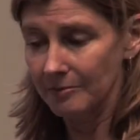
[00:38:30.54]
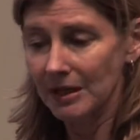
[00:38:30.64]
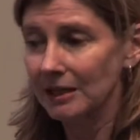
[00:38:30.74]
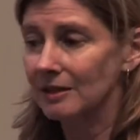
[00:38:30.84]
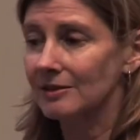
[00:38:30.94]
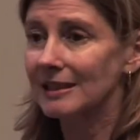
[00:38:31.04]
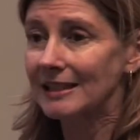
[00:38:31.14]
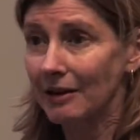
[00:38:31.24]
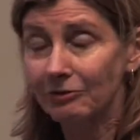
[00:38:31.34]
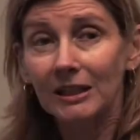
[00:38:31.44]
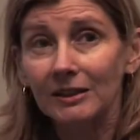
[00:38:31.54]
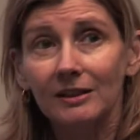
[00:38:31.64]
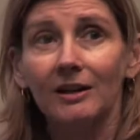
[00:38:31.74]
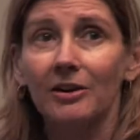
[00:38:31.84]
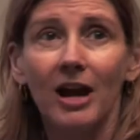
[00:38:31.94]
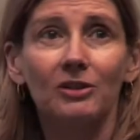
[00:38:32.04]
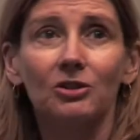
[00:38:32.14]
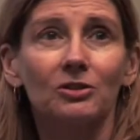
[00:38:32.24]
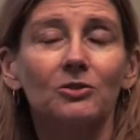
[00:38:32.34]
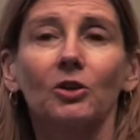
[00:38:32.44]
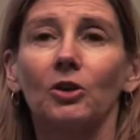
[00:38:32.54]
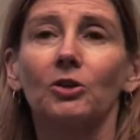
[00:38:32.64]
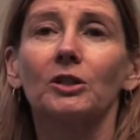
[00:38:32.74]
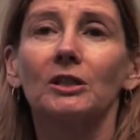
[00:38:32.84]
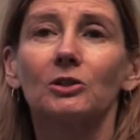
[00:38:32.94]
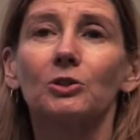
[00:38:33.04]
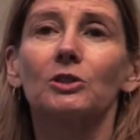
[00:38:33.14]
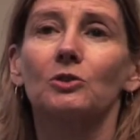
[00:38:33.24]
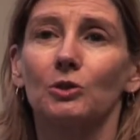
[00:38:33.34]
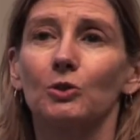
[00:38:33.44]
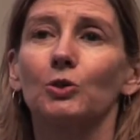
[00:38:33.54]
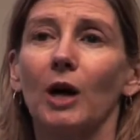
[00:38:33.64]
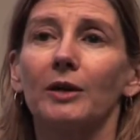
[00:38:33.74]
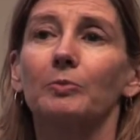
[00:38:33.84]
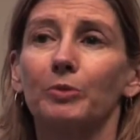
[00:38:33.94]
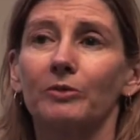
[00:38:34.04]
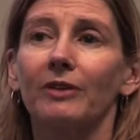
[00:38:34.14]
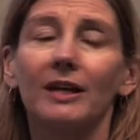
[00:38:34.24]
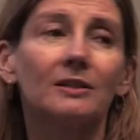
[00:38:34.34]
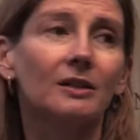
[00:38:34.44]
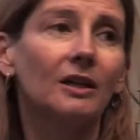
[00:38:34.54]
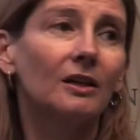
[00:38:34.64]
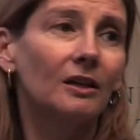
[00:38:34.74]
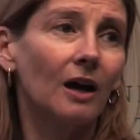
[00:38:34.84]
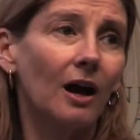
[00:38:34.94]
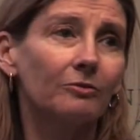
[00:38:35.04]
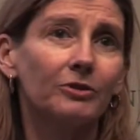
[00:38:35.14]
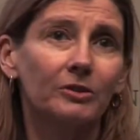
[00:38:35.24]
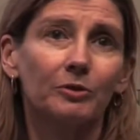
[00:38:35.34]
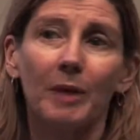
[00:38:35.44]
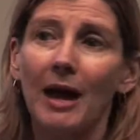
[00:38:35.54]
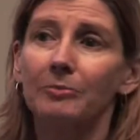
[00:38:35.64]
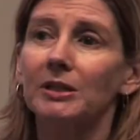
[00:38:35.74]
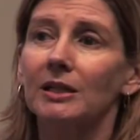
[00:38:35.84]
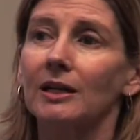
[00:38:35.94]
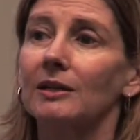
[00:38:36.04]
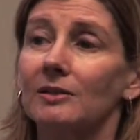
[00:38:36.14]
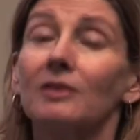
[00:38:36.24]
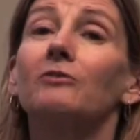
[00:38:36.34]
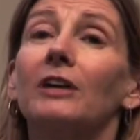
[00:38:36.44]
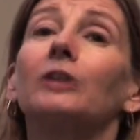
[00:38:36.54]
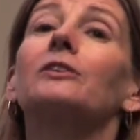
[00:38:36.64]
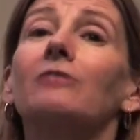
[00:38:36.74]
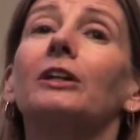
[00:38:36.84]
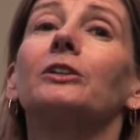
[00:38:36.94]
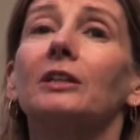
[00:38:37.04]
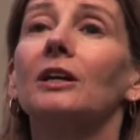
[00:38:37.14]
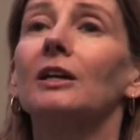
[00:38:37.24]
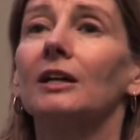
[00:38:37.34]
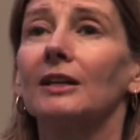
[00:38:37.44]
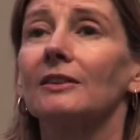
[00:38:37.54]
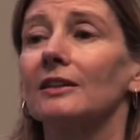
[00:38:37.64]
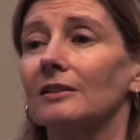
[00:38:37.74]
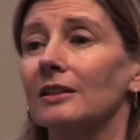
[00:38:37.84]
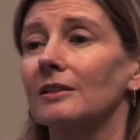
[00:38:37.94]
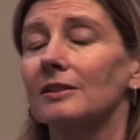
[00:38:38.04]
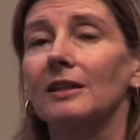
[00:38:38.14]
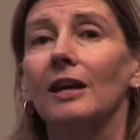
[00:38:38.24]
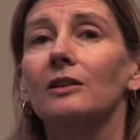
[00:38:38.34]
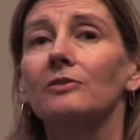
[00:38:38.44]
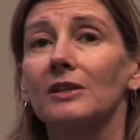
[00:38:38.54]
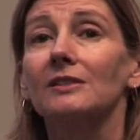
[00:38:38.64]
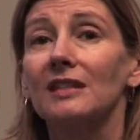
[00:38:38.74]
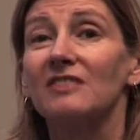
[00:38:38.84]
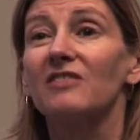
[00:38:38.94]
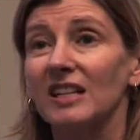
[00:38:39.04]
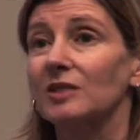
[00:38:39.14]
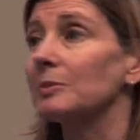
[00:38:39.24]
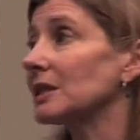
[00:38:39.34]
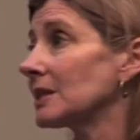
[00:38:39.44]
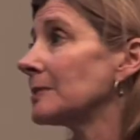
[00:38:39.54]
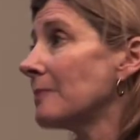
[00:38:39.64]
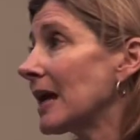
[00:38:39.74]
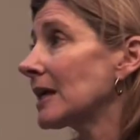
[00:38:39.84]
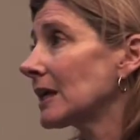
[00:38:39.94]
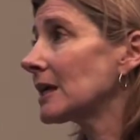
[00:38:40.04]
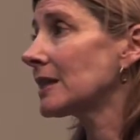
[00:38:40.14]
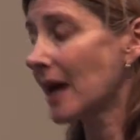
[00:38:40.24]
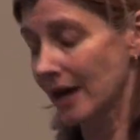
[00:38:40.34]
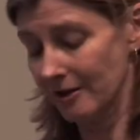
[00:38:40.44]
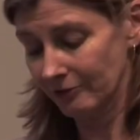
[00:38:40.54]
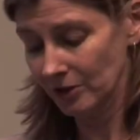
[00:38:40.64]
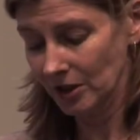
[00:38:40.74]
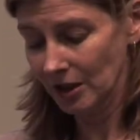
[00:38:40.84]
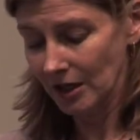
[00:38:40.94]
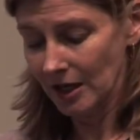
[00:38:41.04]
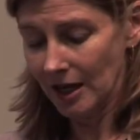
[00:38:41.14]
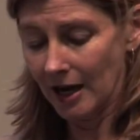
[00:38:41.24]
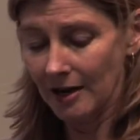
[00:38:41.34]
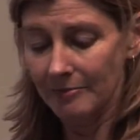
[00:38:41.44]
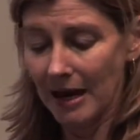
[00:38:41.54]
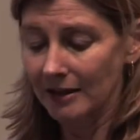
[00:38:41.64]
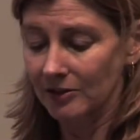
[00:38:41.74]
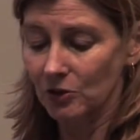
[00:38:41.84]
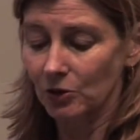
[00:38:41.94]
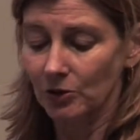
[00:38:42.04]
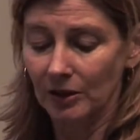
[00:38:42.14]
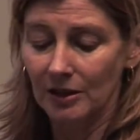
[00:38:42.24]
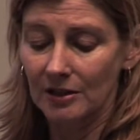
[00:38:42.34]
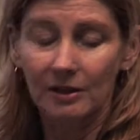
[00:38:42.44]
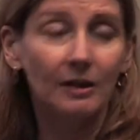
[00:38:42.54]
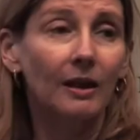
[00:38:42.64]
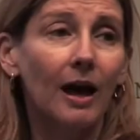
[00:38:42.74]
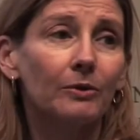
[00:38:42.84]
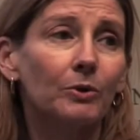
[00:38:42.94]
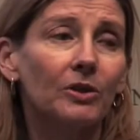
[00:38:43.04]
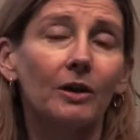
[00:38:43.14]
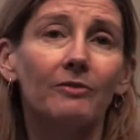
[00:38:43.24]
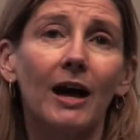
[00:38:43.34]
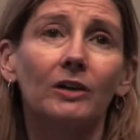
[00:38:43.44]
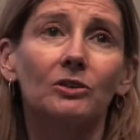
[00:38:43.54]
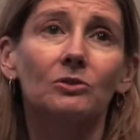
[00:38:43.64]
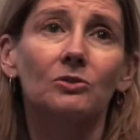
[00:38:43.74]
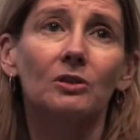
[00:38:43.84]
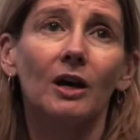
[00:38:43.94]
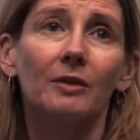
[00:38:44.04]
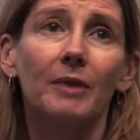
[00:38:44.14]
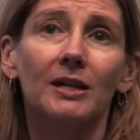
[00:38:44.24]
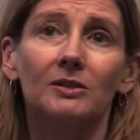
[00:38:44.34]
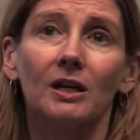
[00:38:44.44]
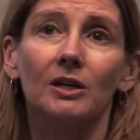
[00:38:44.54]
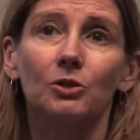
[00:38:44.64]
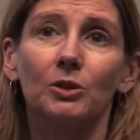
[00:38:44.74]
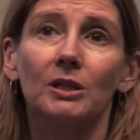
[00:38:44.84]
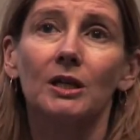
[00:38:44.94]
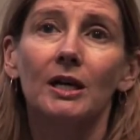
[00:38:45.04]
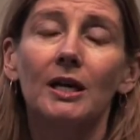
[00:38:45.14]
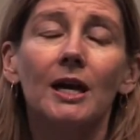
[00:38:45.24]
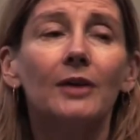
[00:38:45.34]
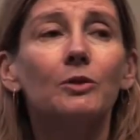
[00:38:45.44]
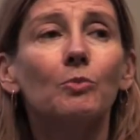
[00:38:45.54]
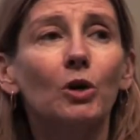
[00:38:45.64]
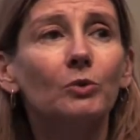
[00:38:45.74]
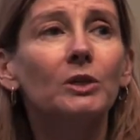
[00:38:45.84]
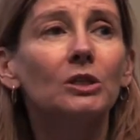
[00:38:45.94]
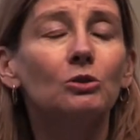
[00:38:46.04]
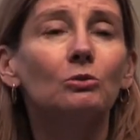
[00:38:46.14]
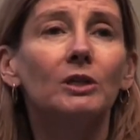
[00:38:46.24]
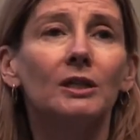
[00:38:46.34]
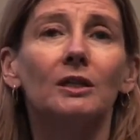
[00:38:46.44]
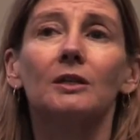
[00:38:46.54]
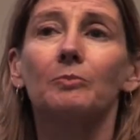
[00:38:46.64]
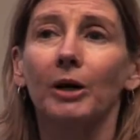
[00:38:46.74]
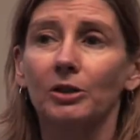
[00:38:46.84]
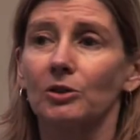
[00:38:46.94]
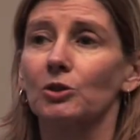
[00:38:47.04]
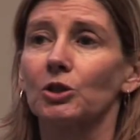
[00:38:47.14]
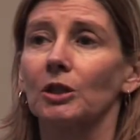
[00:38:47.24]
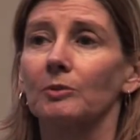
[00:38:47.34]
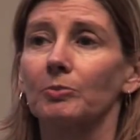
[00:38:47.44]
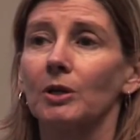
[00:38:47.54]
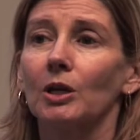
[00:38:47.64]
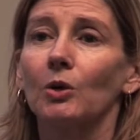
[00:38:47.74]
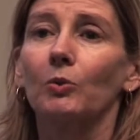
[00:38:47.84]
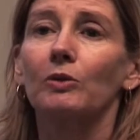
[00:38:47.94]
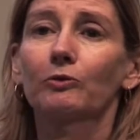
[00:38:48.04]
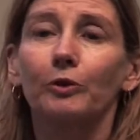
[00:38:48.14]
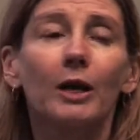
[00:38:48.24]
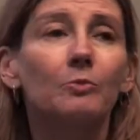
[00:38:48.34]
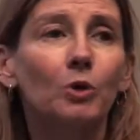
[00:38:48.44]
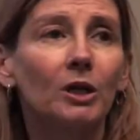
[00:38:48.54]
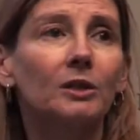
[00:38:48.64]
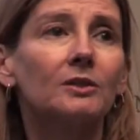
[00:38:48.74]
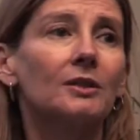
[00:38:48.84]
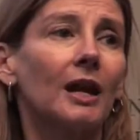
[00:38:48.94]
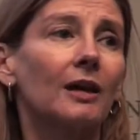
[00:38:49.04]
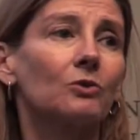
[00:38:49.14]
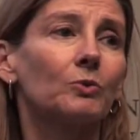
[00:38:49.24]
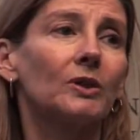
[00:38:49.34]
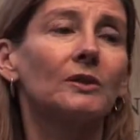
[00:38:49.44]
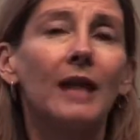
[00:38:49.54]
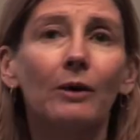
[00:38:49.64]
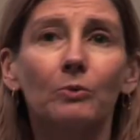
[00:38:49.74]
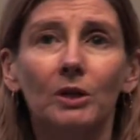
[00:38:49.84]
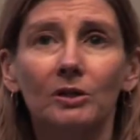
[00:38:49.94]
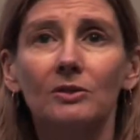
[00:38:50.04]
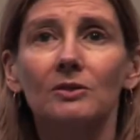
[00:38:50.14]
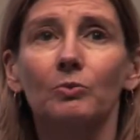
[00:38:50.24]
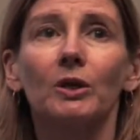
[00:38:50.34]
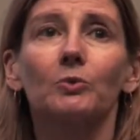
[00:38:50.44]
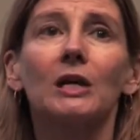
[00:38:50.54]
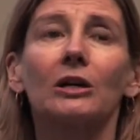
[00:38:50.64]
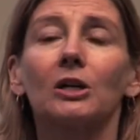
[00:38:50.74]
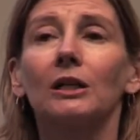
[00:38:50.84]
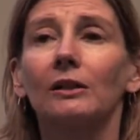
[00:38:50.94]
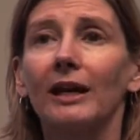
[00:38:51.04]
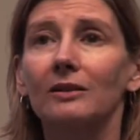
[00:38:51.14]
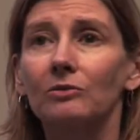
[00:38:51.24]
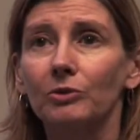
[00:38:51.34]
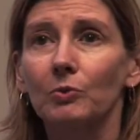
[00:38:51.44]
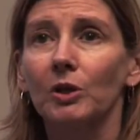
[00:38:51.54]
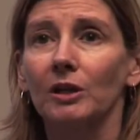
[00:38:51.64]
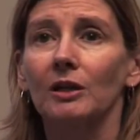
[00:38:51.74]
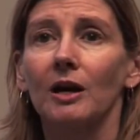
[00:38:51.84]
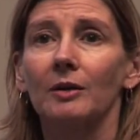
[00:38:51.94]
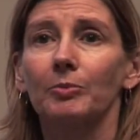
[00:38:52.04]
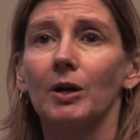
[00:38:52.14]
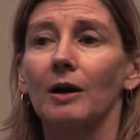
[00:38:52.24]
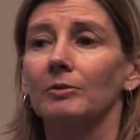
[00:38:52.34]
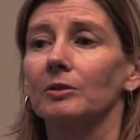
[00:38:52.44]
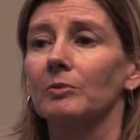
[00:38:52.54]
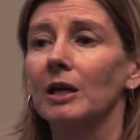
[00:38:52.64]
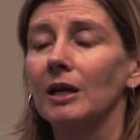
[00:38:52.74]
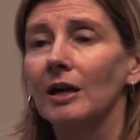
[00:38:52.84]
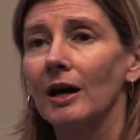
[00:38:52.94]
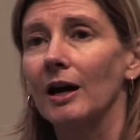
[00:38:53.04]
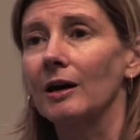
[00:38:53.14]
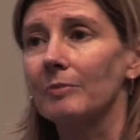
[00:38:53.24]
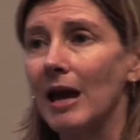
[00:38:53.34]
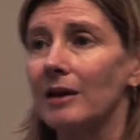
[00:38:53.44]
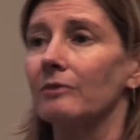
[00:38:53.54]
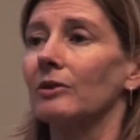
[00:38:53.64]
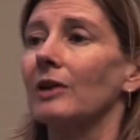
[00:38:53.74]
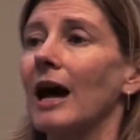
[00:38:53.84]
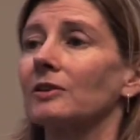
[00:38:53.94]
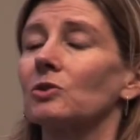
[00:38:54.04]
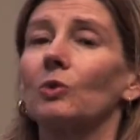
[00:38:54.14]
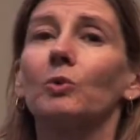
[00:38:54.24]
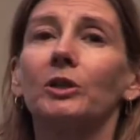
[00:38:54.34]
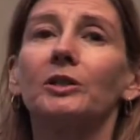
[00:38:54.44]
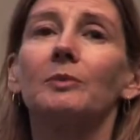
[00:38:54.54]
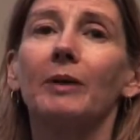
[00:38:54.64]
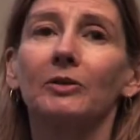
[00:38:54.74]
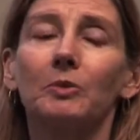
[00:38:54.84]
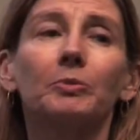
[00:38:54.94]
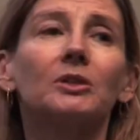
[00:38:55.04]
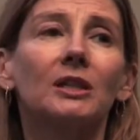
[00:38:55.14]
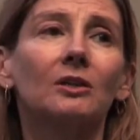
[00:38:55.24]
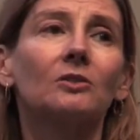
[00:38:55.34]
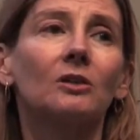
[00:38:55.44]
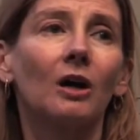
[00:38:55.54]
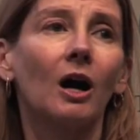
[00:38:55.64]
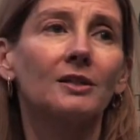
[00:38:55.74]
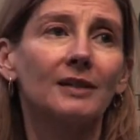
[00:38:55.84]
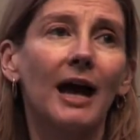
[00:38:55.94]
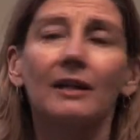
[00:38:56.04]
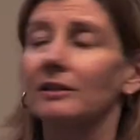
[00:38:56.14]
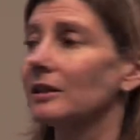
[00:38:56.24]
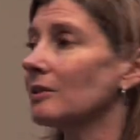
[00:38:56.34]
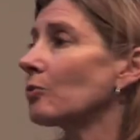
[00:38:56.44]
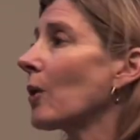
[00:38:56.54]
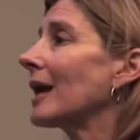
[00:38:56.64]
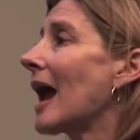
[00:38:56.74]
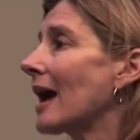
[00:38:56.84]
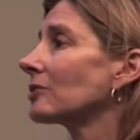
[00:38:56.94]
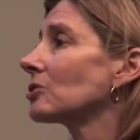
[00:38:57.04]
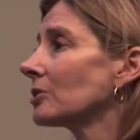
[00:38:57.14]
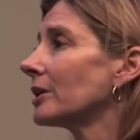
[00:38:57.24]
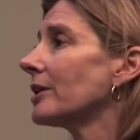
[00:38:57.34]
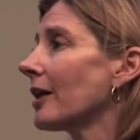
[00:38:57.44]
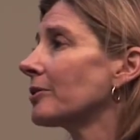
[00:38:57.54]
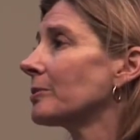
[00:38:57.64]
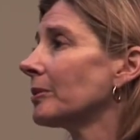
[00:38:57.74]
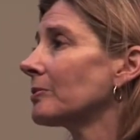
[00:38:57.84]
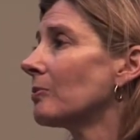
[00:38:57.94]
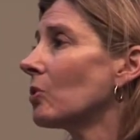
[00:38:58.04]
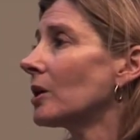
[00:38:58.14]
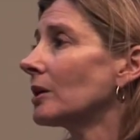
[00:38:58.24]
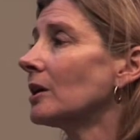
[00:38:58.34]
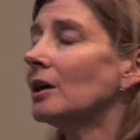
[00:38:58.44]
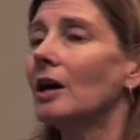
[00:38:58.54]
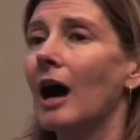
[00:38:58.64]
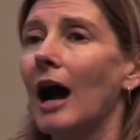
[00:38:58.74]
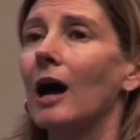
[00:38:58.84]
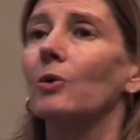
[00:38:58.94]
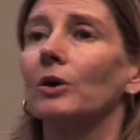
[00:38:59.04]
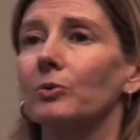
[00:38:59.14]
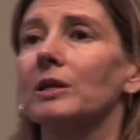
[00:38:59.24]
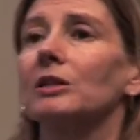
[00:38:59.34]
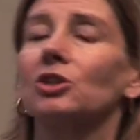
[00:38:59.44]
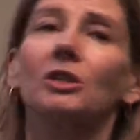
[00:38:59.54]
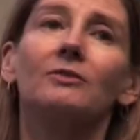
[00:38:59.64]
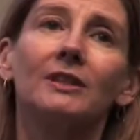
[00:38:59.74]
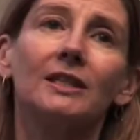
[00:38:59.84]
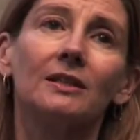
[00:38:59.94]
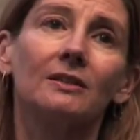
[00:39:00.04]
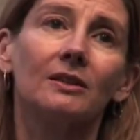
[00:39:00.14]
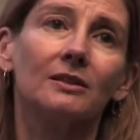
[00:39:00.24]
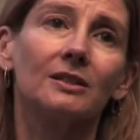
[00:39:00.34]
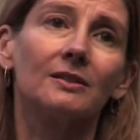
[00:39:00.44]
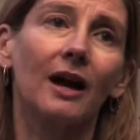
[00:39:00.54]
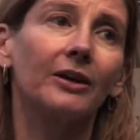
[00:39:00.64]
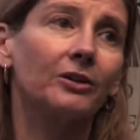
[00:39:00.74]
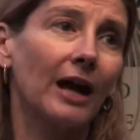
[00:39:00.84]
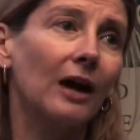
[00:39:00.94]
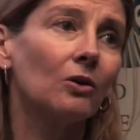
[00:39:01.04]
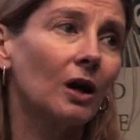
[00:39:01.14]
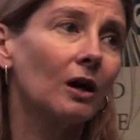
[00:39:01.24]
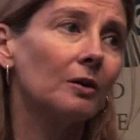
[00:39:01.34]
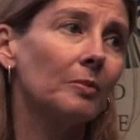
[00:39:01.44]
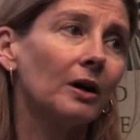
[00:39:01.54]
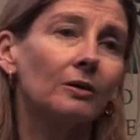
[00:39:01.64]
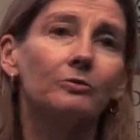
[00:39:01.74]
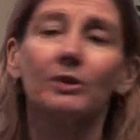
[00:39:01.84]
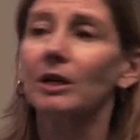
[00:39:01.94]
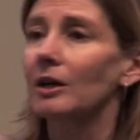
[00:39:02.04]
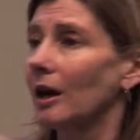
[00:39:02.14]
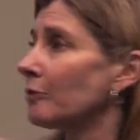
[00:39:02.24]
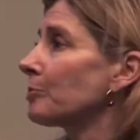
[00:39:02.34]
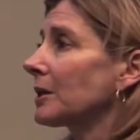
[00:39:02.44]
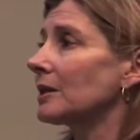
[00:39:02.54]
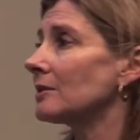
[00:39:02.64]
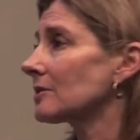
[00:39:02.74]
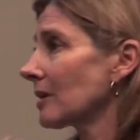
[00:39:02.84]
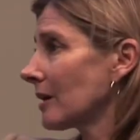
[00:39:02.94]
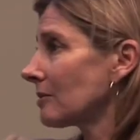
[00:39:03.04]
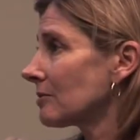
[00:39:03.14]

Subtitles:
It is definitely in our national security interest to try to prevent conflict from happening, and it's a very, very, in the scale of things, investment to make in that effort. And it's certainly in line with our values as a country. And the more we do it in partnership with frameworks and with networks where we are collectively working on a problem and not so worried about the particular causality of one actor or another, but more how are we achieving the desired outcome of peace and